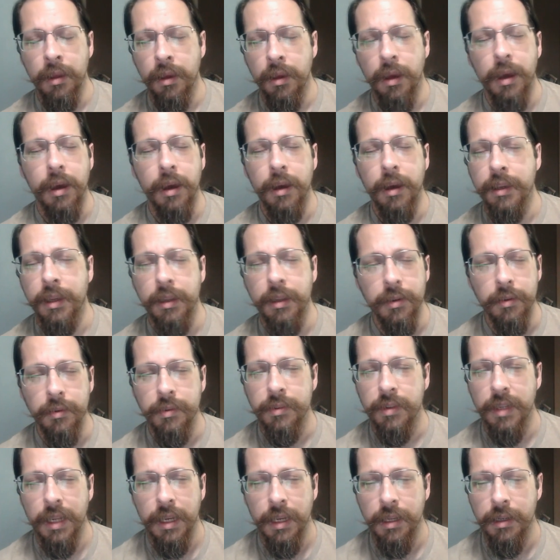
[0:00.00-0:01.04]
uh, can you
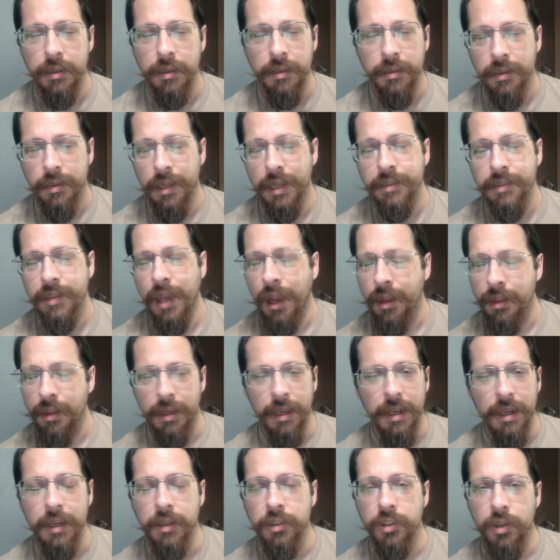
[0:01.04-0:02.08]
stand
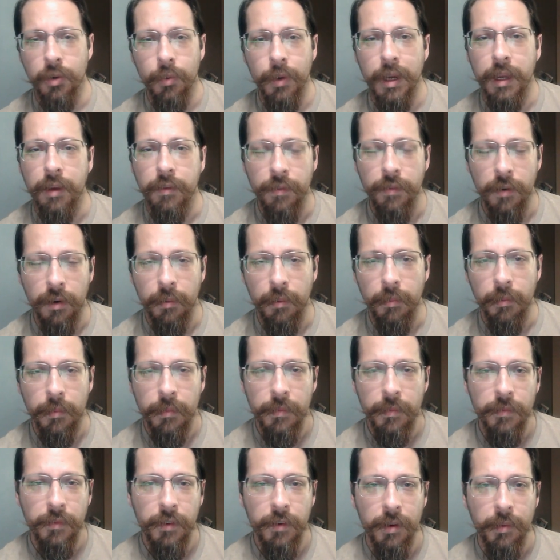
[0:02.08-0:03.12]
exactly an inch away
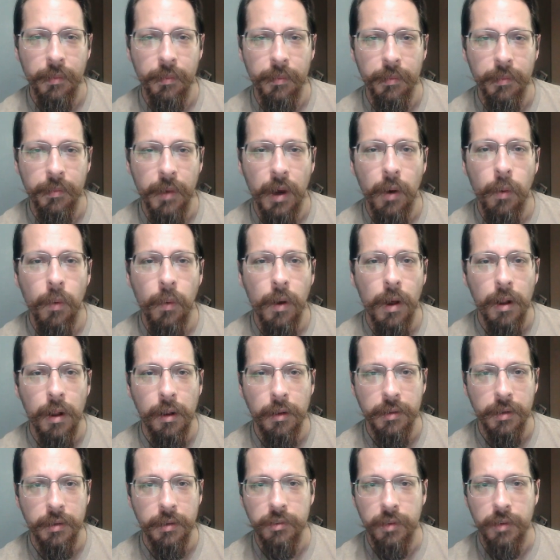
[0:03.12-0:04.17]
from from a
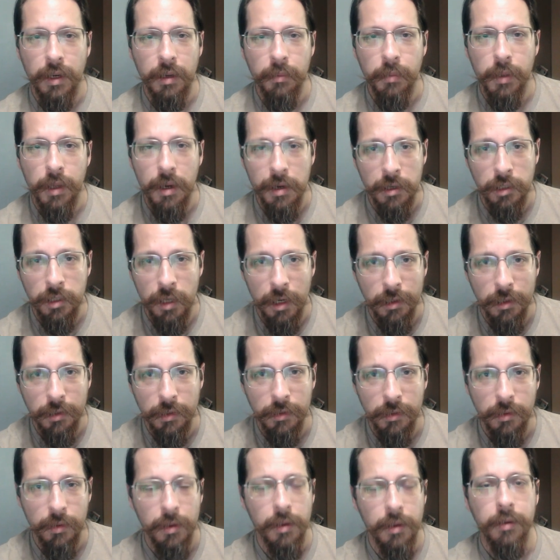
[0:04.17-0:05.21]
wall to try to block
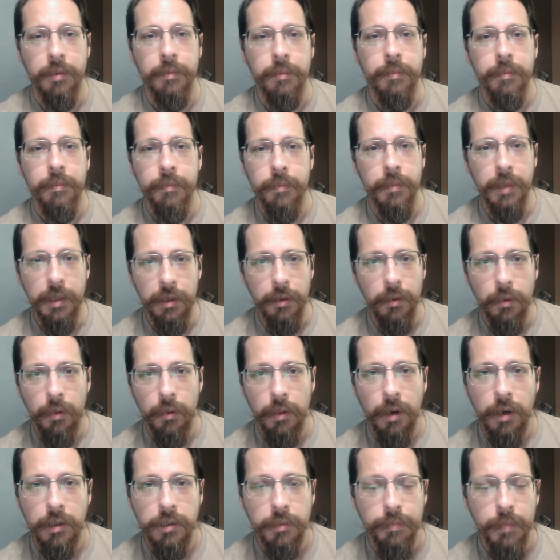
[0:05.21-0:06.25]
charges on, you know,
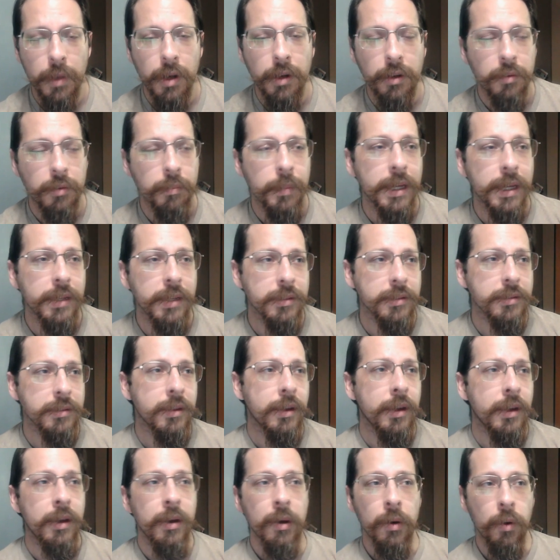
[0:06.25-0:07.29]
large modeled bases?
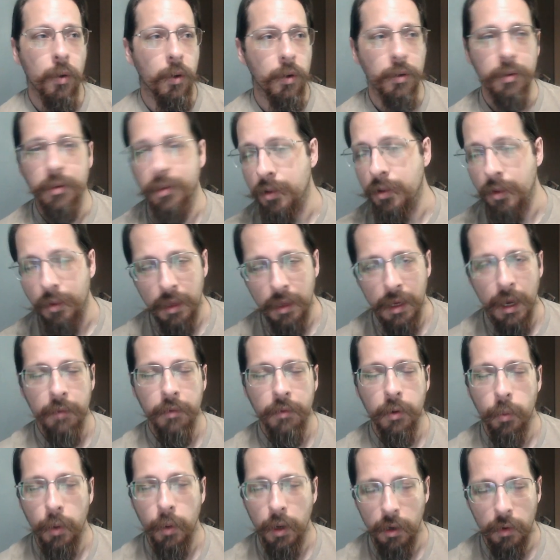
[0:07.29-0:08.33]
Or do they have
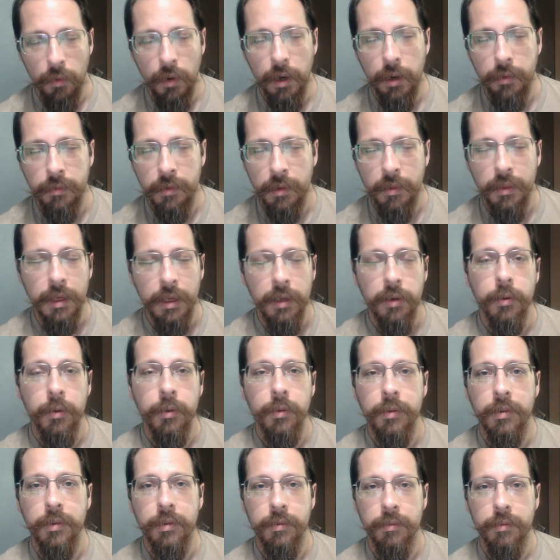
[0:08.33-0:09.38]
a workaround that they
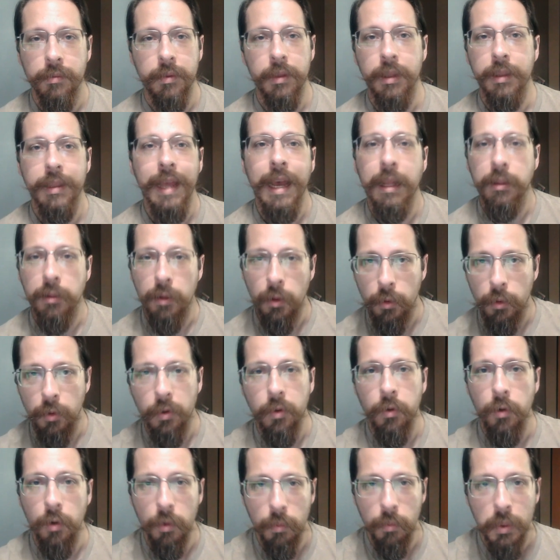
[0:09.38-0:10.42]
use, that that local
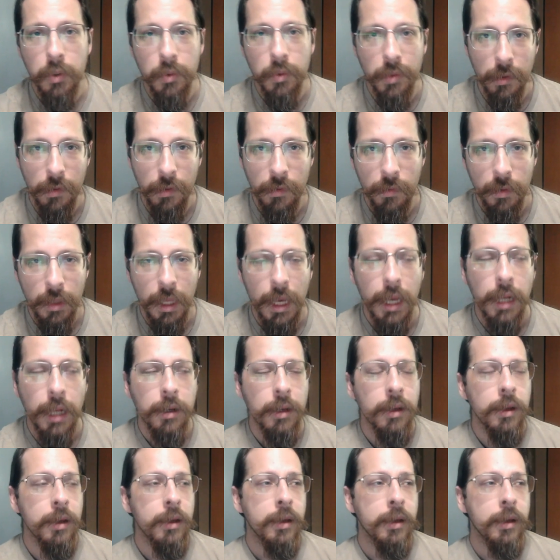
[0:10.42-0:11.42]
group uses for that?